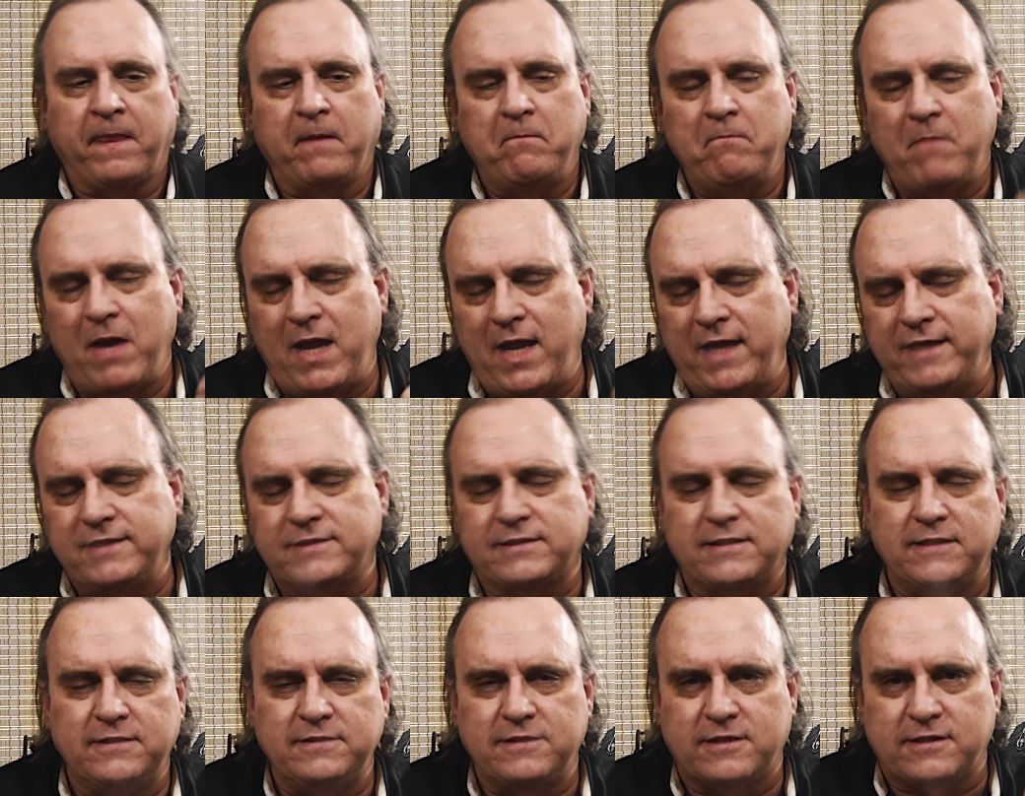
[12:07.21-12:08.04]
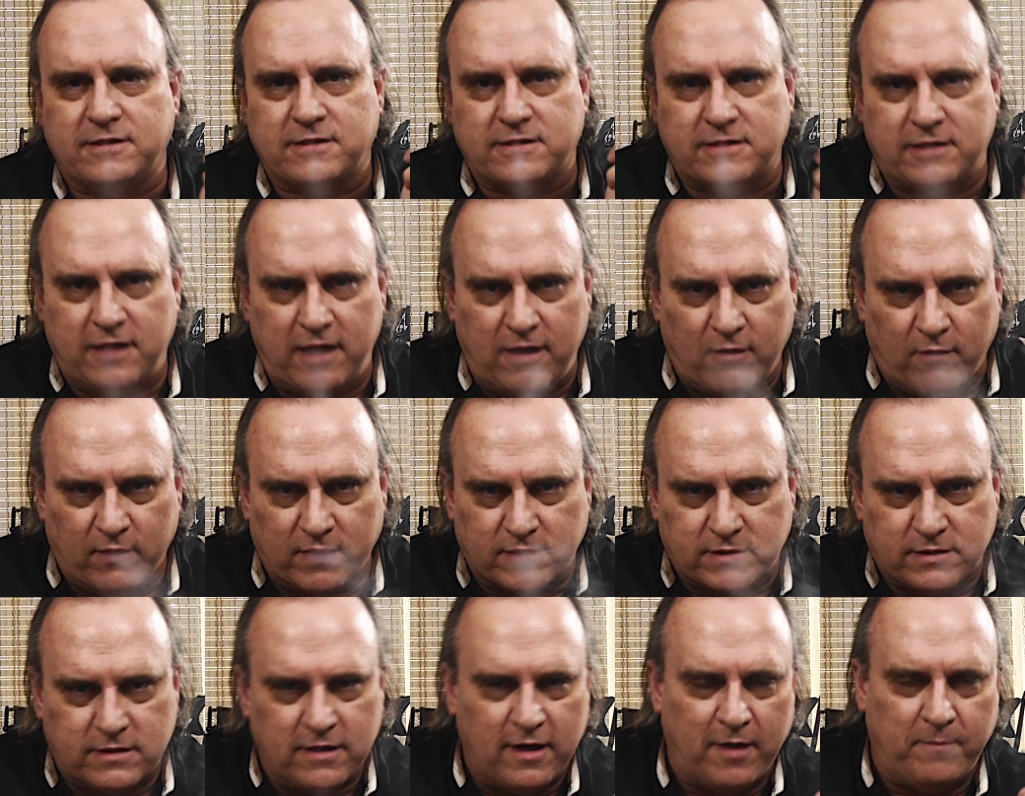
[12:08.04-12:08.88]
My
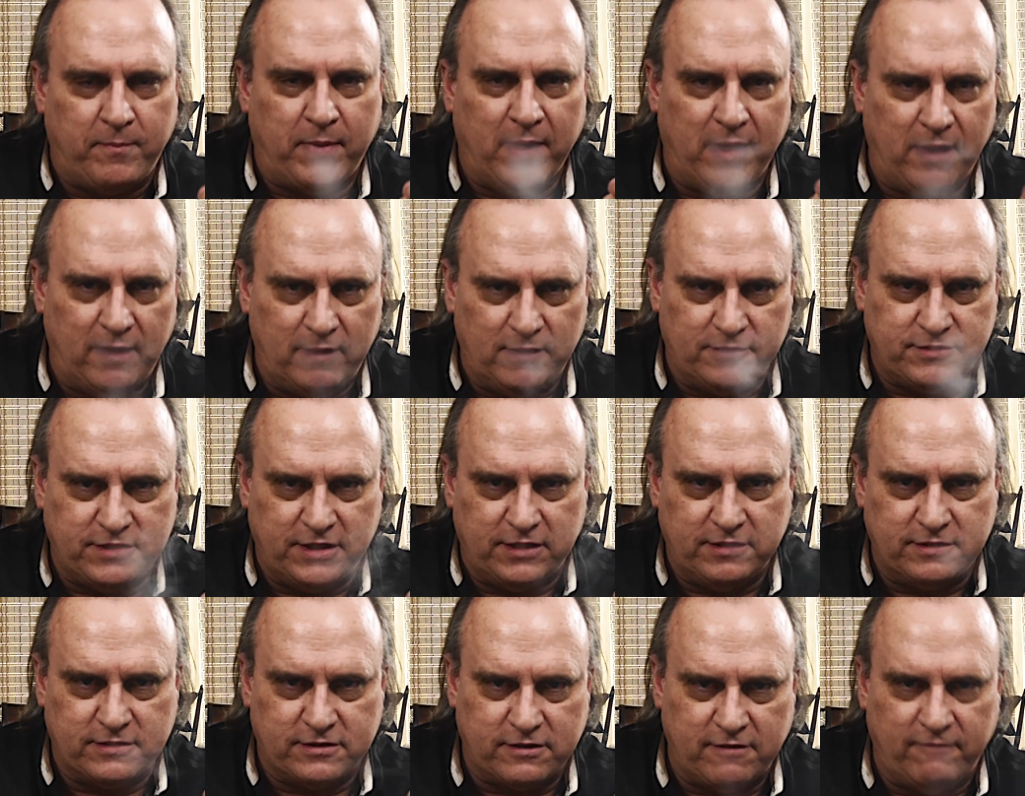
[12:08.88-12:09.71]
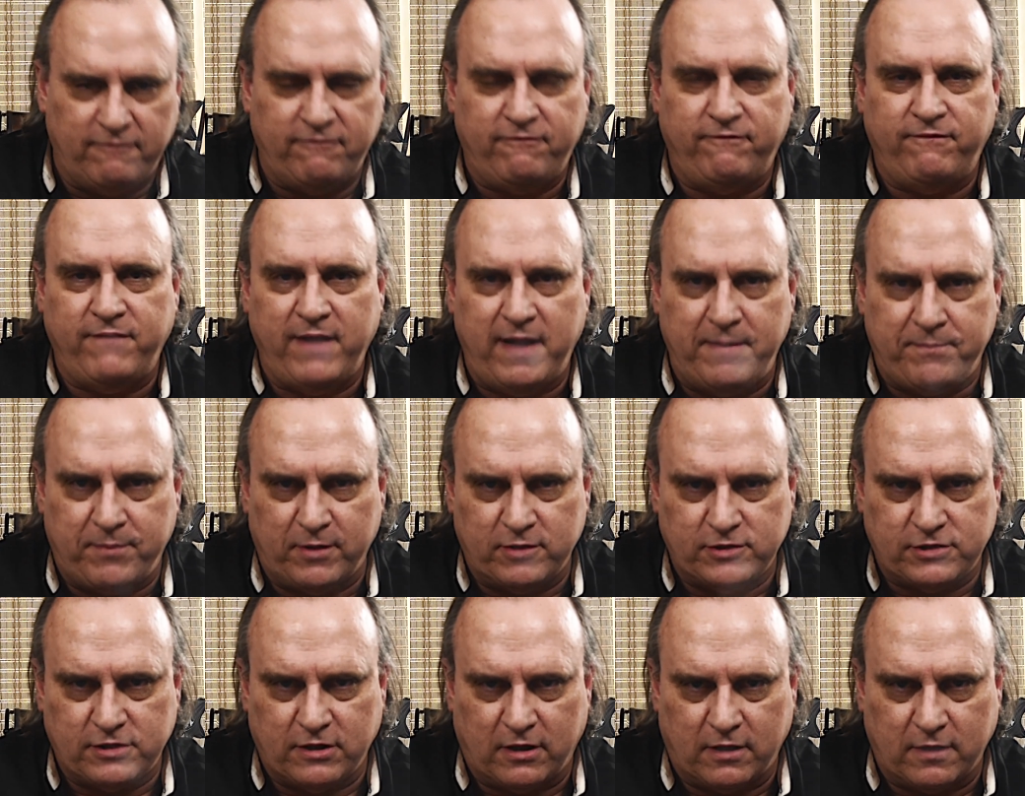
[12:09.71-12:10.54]
sincerest apologies to
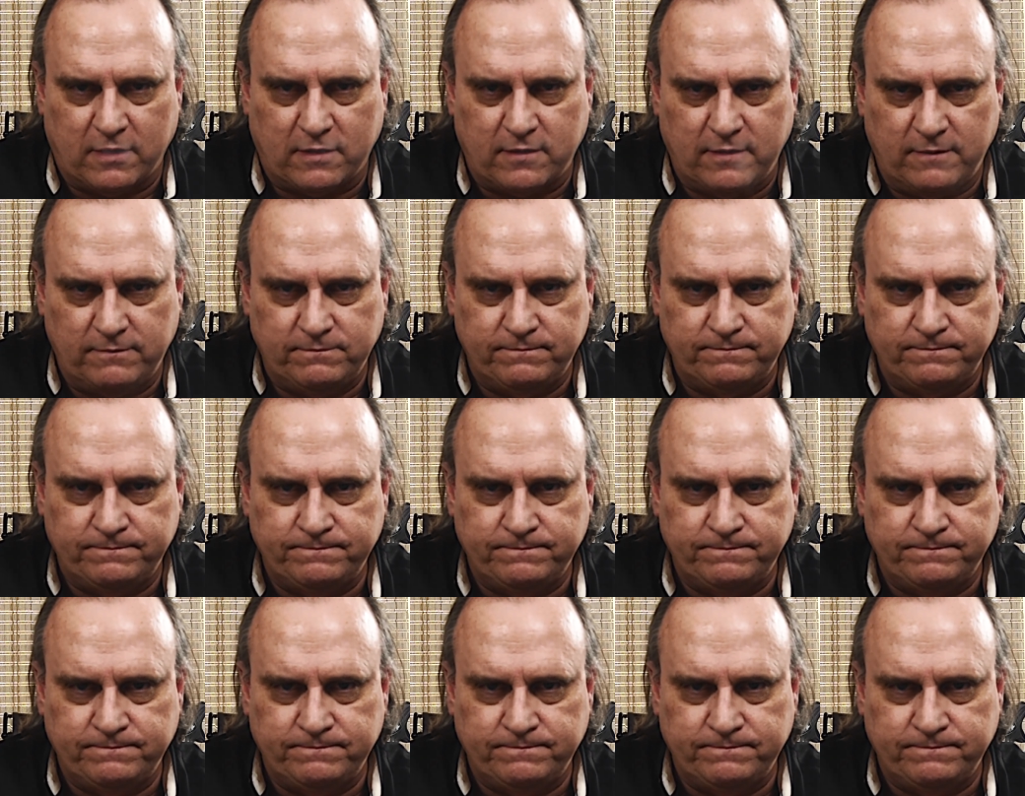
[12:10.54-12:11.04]
Vaporshark,